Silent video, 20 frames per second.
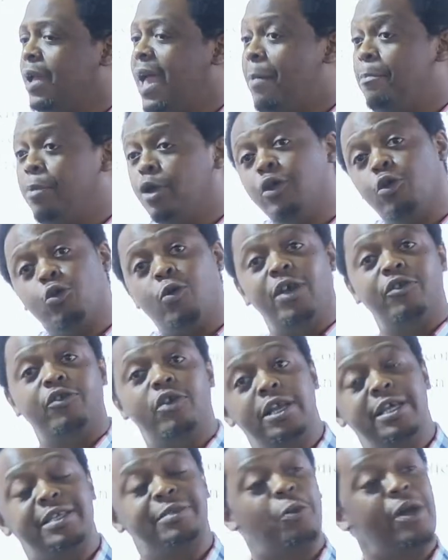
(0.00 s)
But the
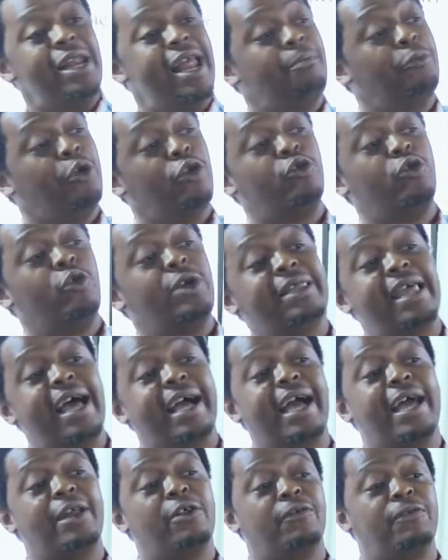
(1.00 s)
question is, well, I'm not doing that
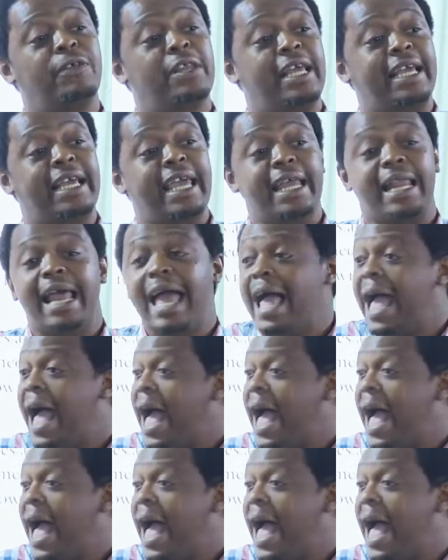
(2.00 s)
kind of thing again.